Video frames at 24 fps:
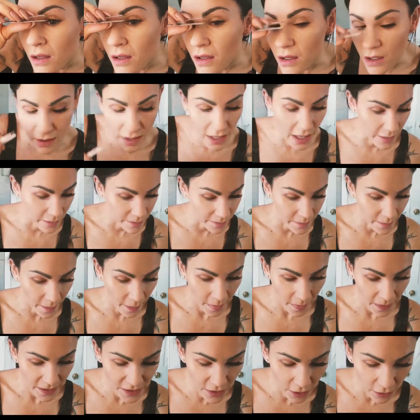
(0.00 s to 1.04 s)
Okay,
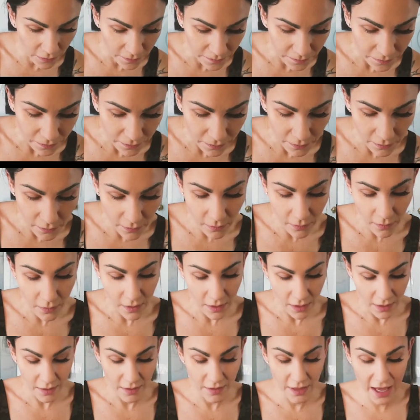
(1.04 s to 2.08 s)
so
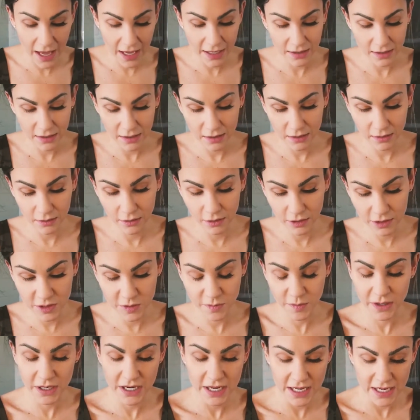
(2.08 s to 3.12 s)
that looks
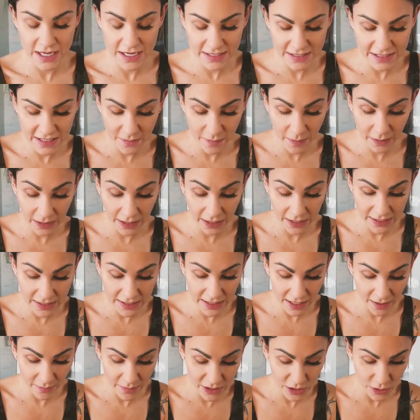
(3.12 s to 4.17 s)
pretty easy, but like I
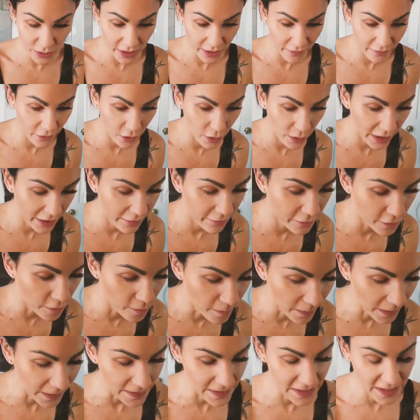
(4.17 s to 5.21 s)
said, I've been doing it for quite a few
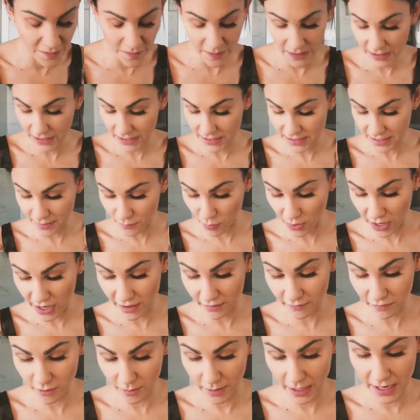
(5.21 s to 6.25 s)
months because I'm
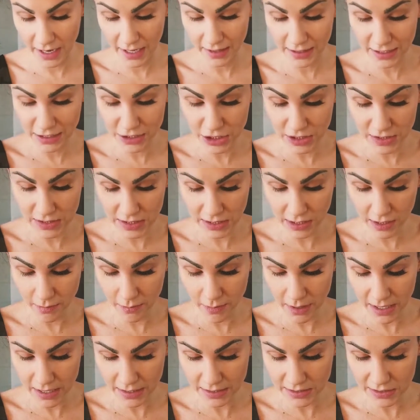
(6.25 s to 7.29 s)
waiting for my eyelashes to come
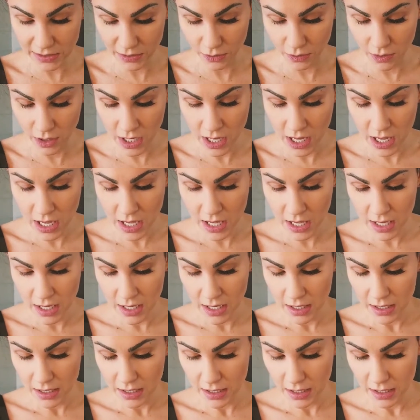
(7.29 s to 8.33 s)
back. So
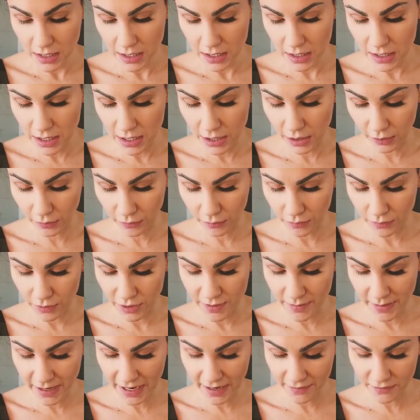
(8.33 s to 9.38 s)
you
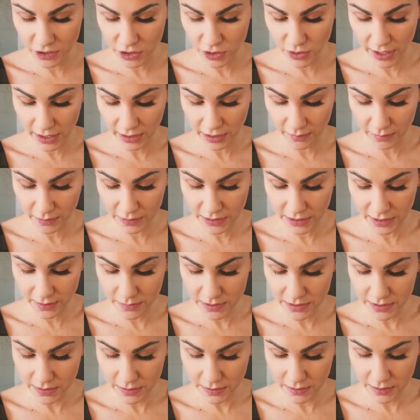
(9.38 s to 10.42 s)
might have to try a couple
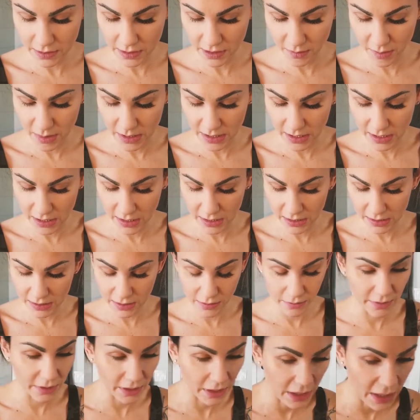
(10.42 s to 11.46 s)
times in the beginning to
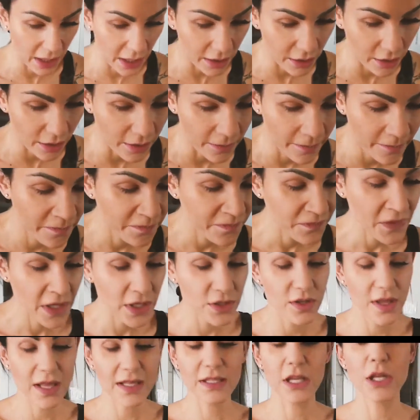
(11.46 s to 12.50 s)
really get
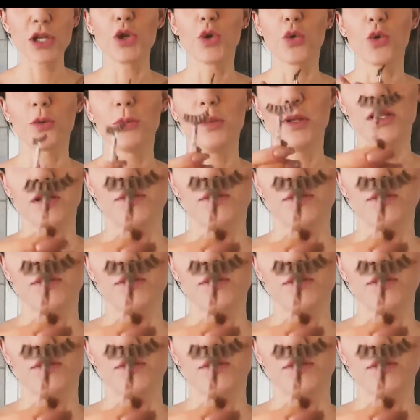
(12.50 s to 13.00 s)
so that's a normal